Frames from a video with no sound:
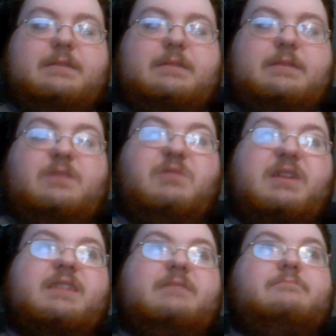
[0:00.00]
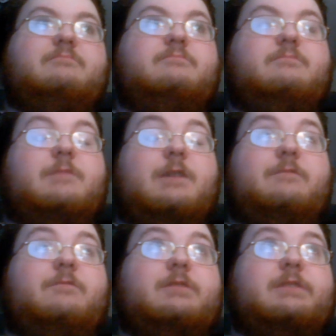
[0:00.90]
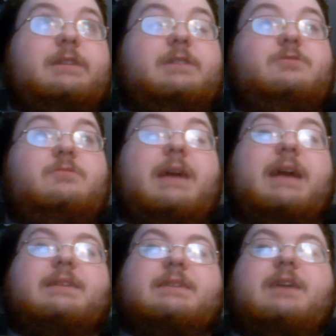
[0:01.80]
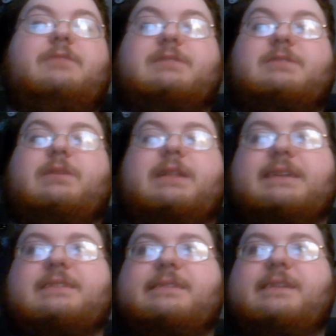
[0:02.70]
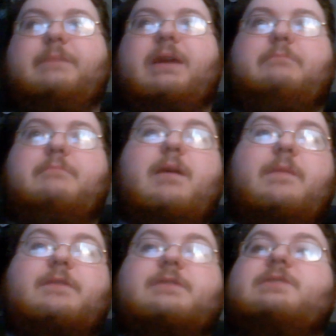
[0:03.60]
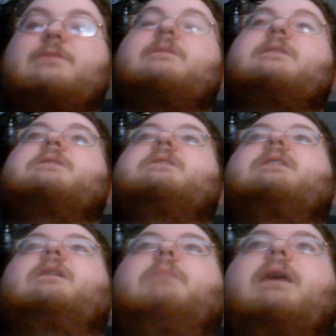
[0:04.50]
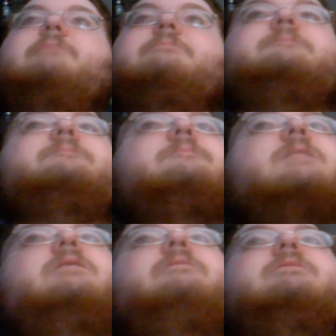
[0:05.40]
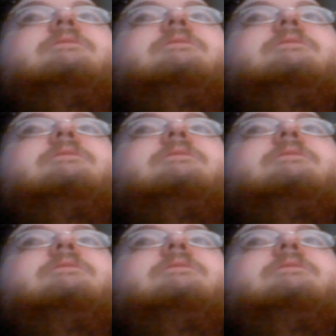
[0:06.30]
with, unfortunately, Drew McIntyre, which only lasted, I think, about a month or two. But Cody Rhodes is